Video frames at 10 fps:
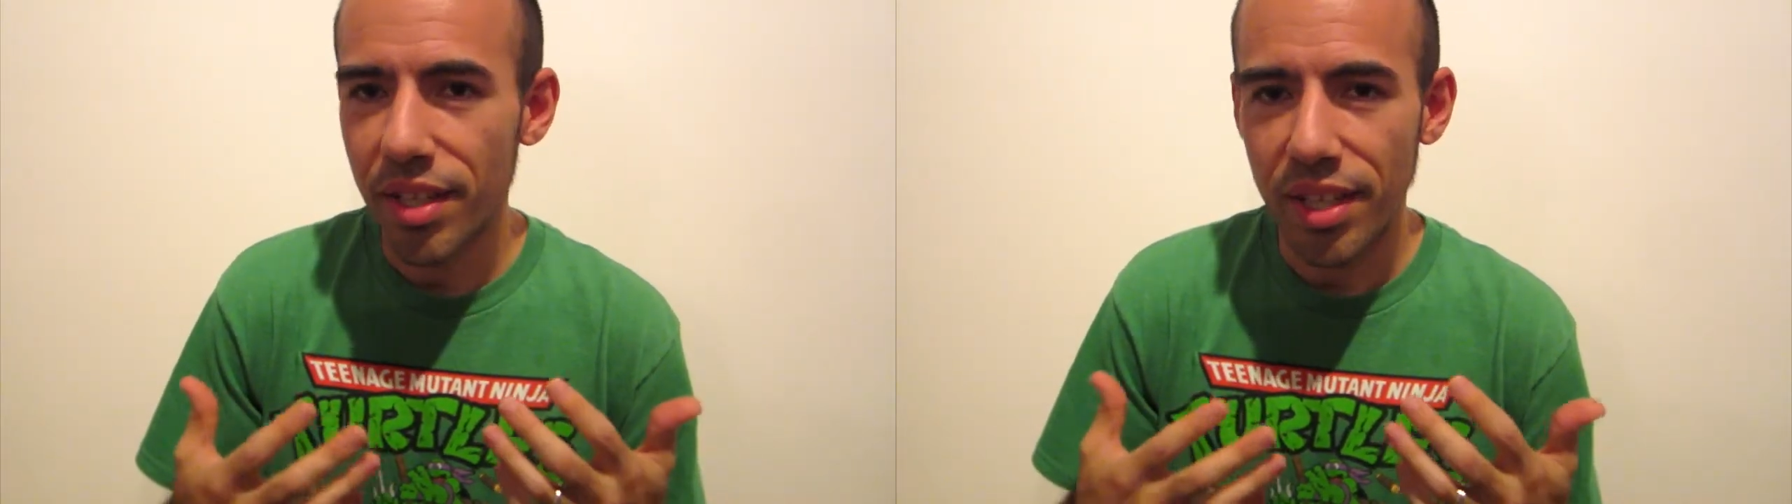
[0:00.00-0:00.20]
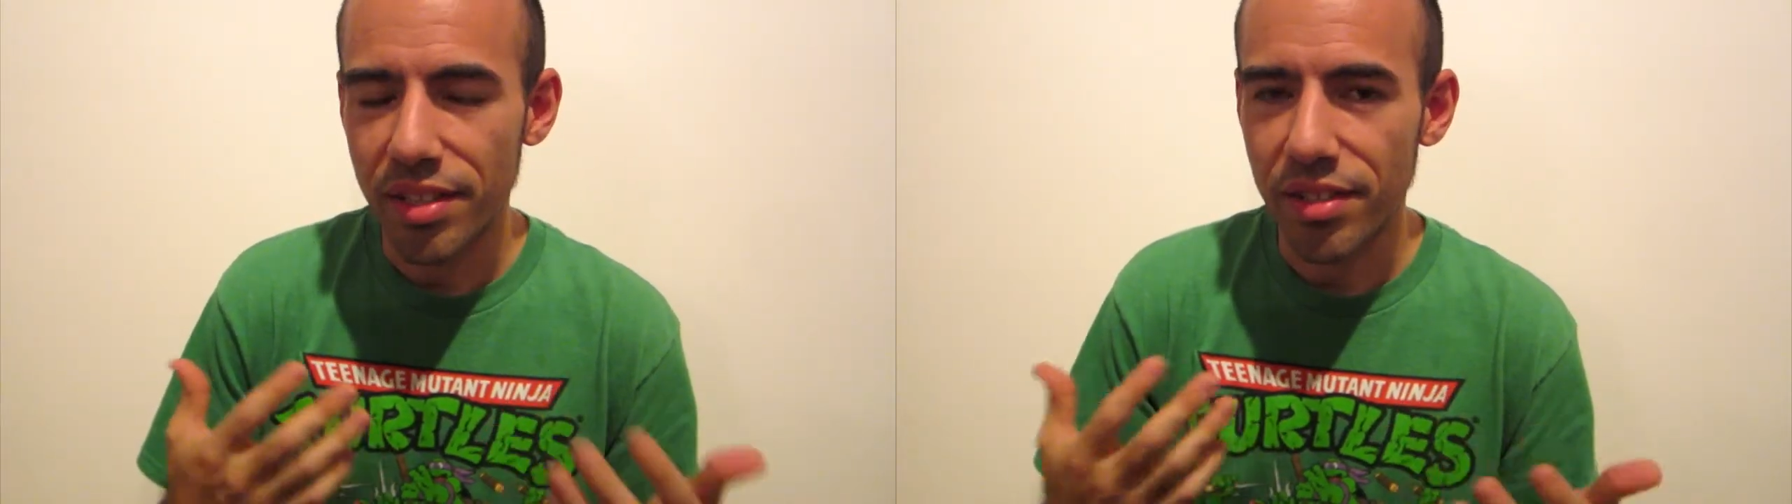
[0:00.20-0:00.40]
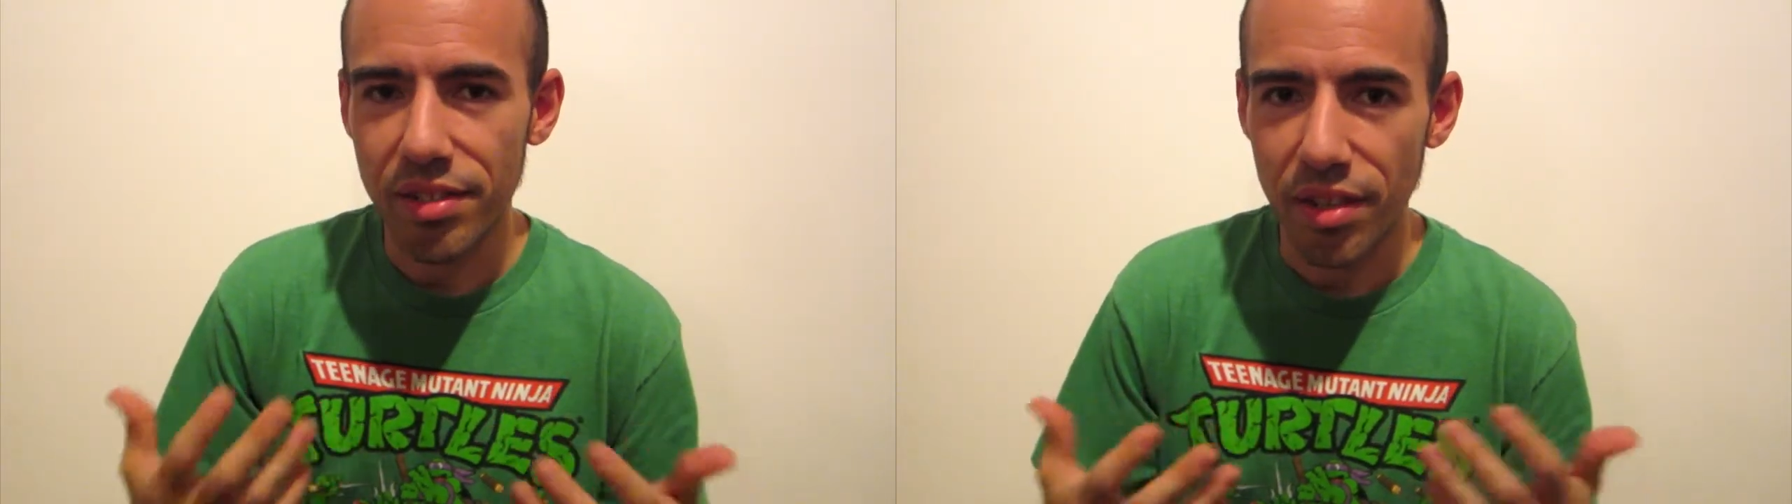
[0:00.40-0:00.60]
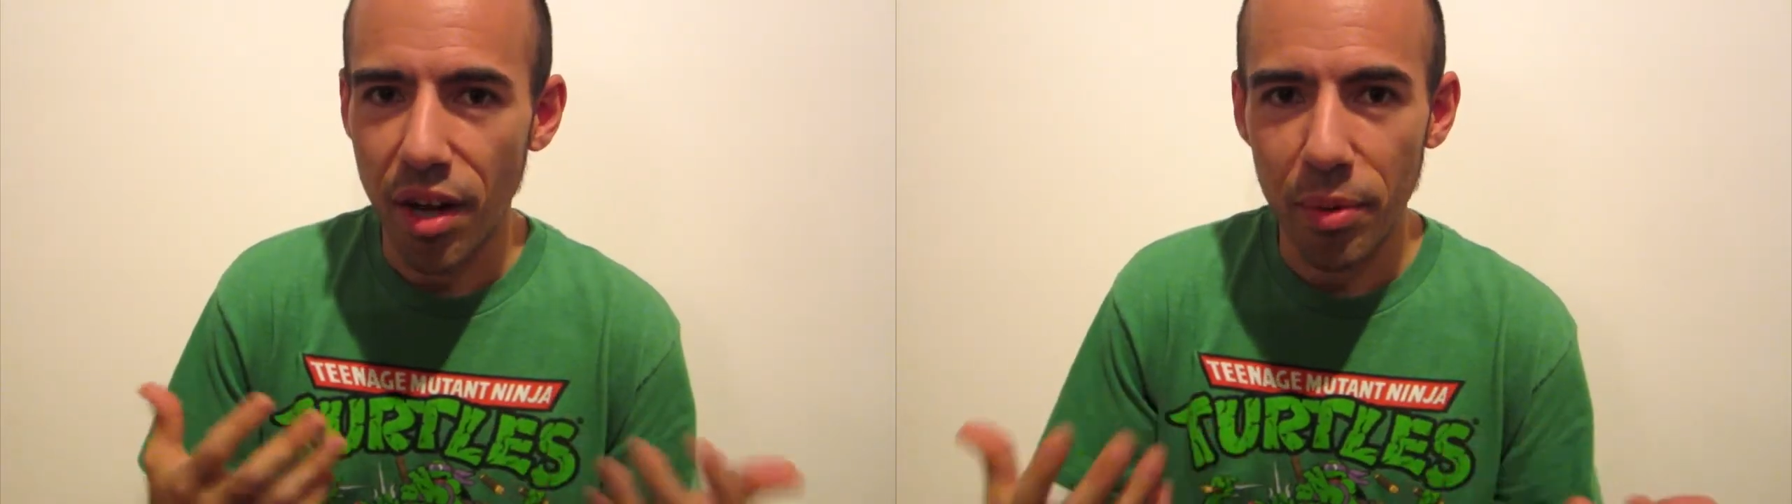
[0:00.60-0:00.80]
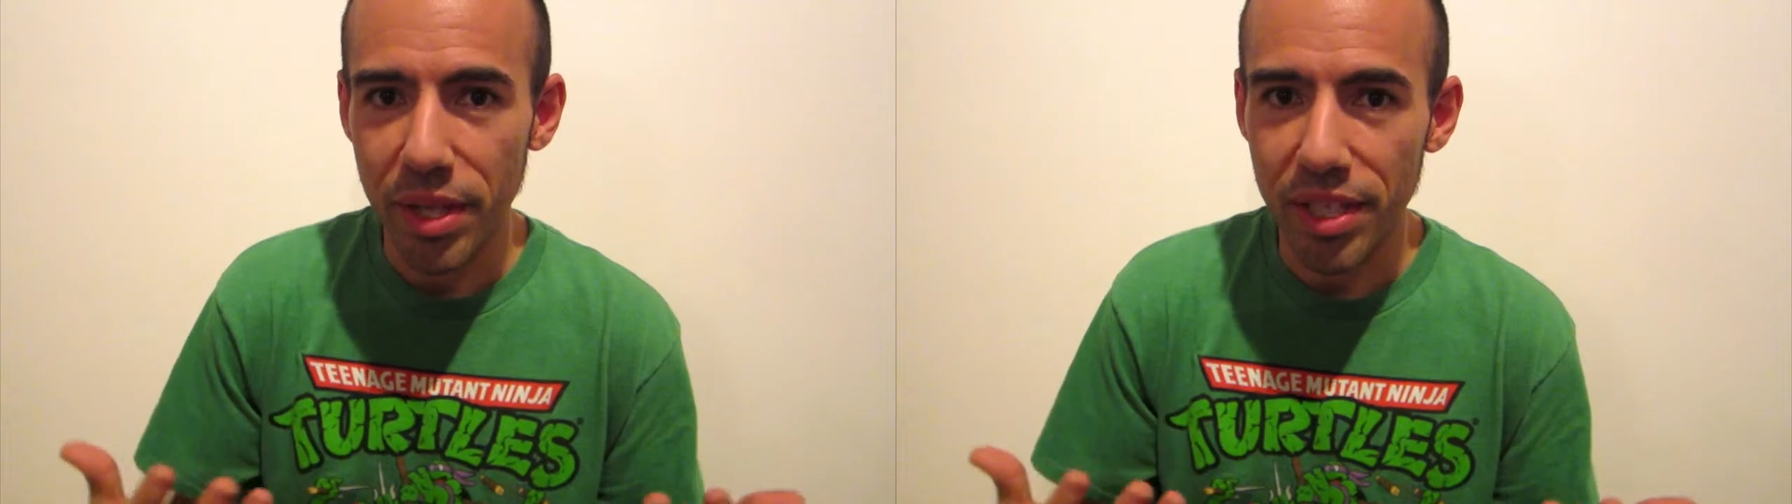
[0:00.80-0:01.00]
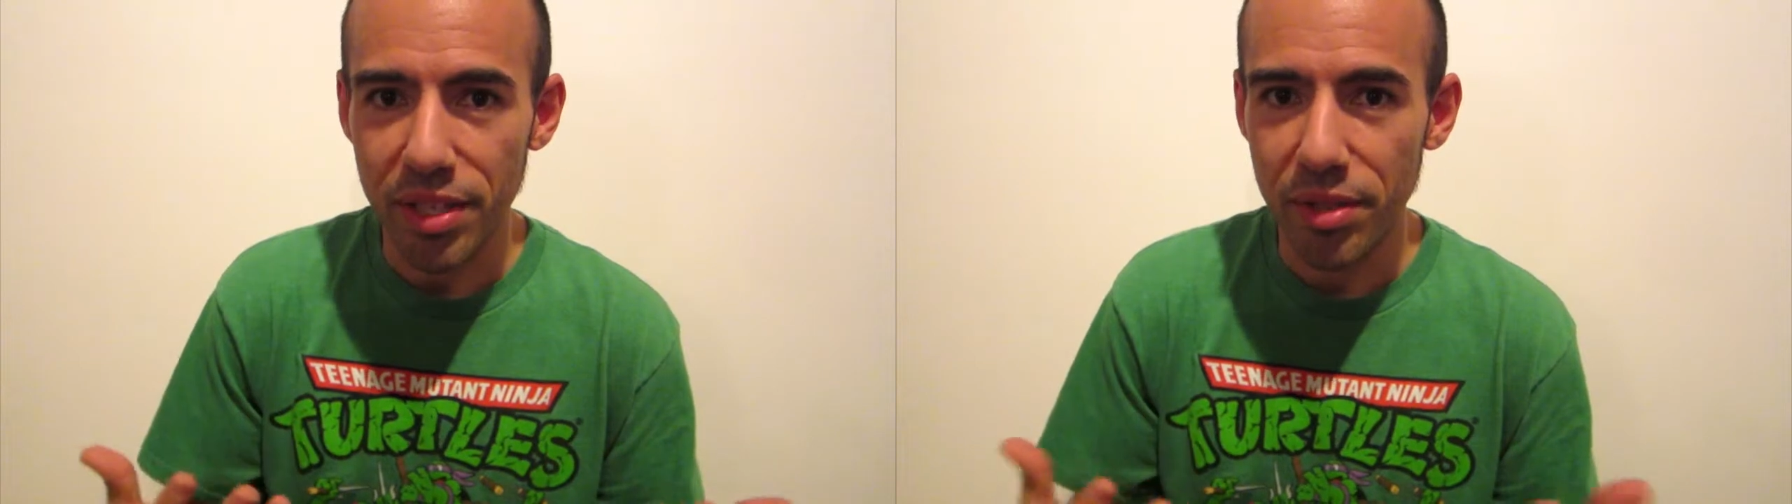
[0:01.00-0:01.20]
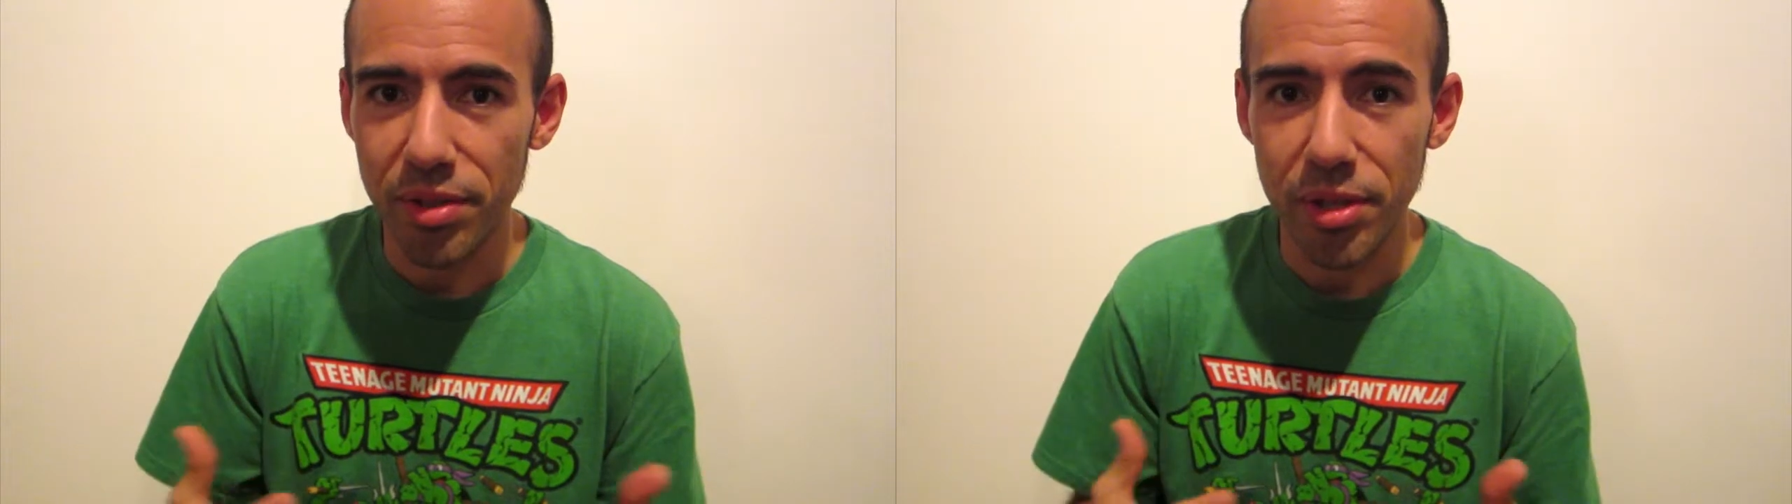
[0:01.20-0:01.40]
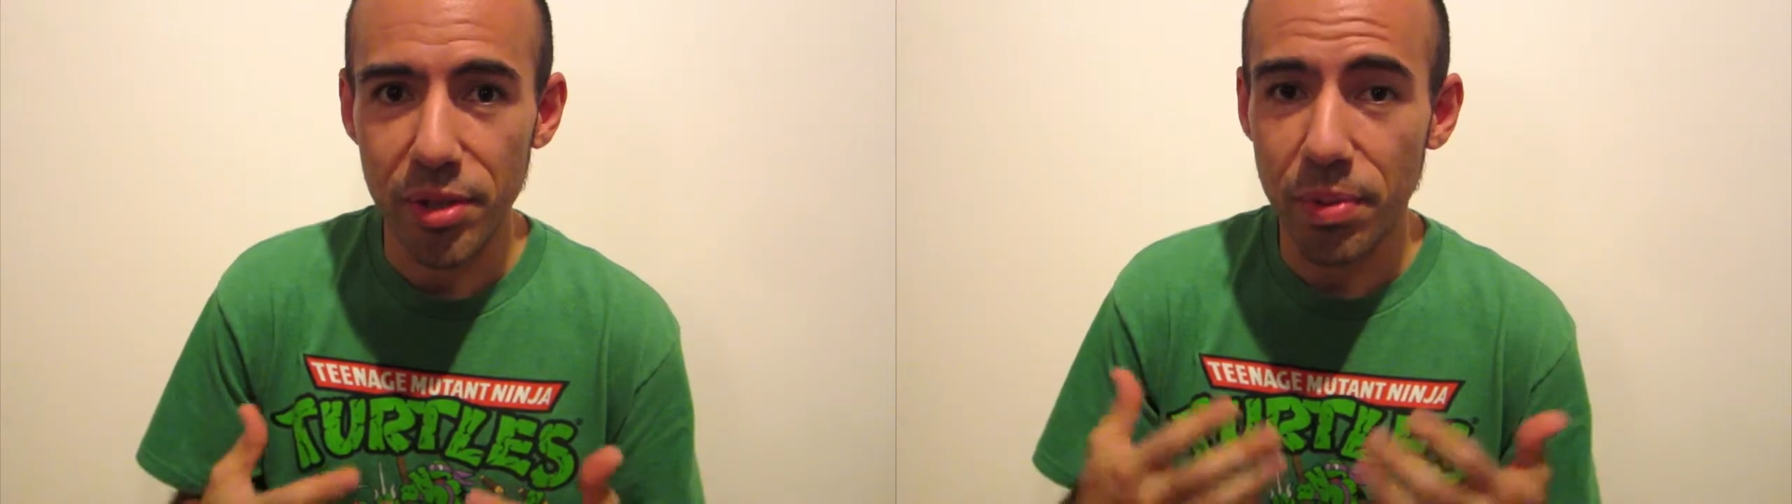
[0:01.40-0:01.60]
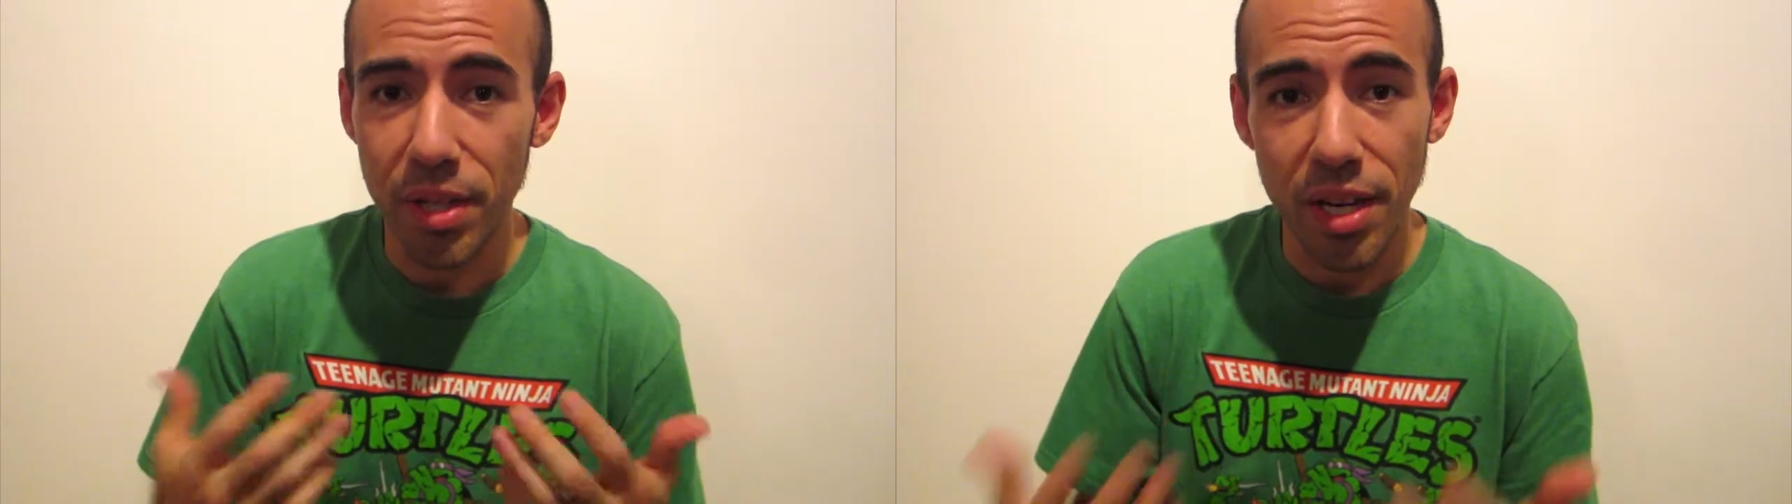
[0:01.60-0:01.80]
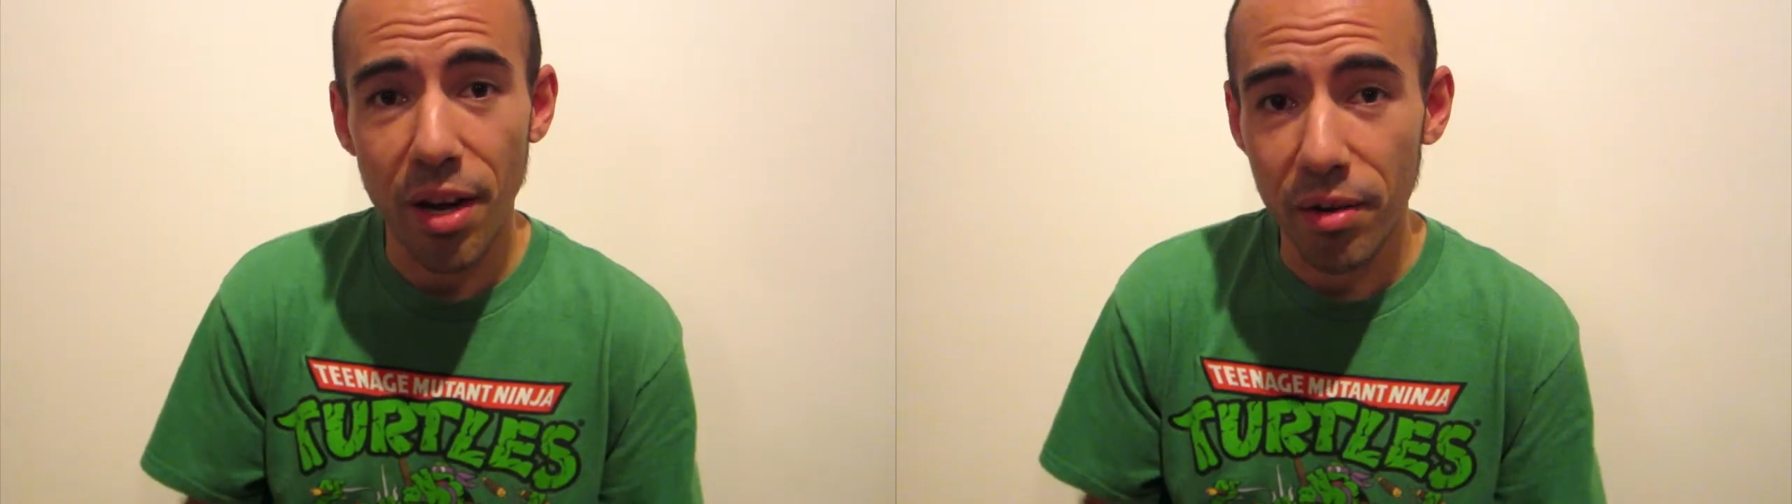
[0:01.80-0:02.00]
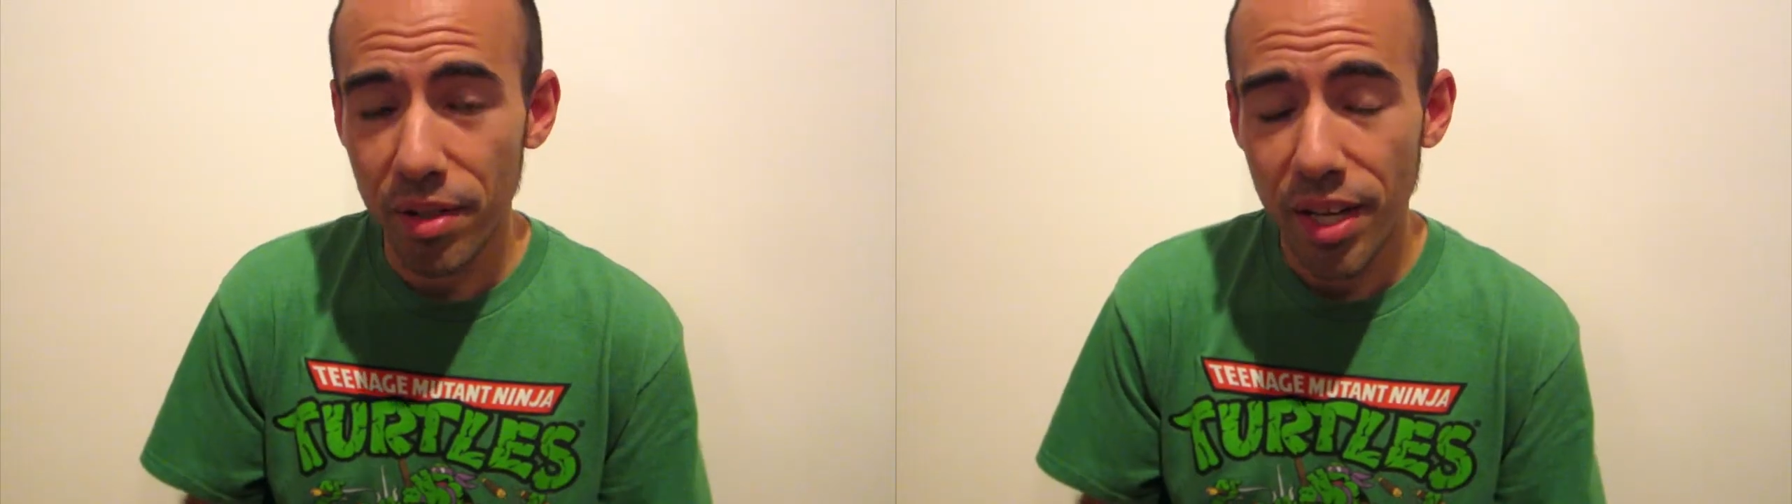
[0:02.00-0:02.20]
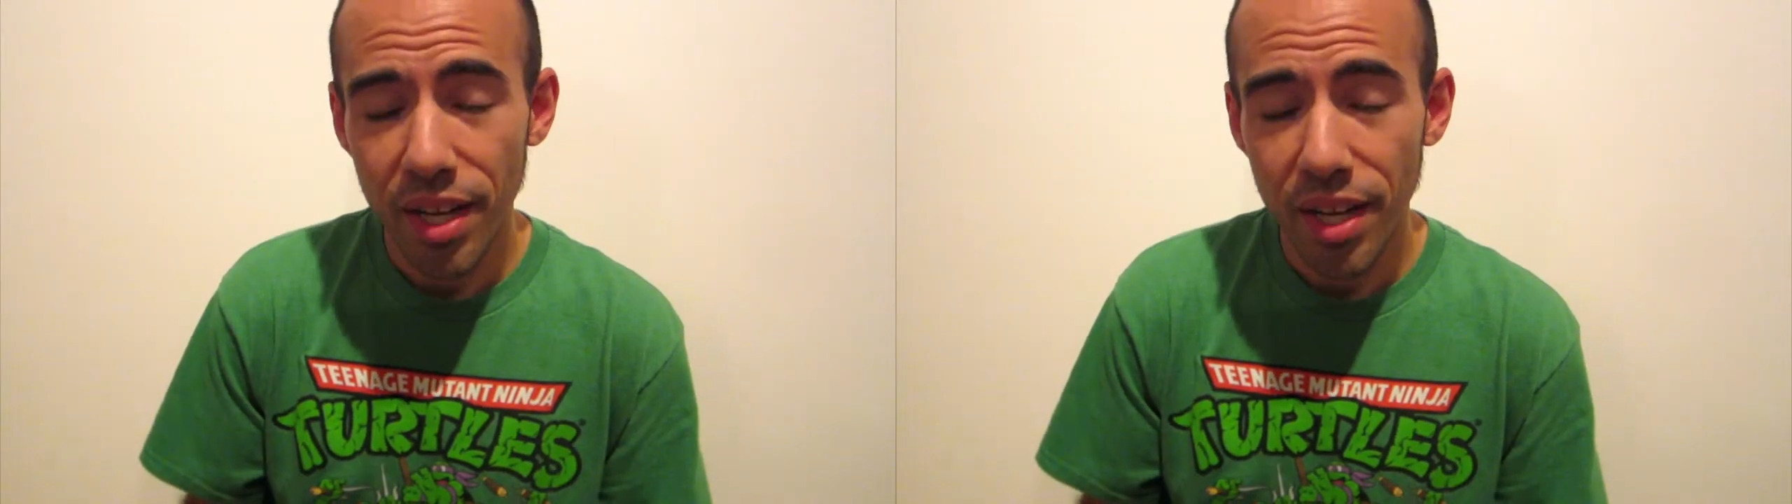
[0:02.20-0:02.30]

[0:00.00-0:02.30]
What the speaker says: it's all we can do to put it out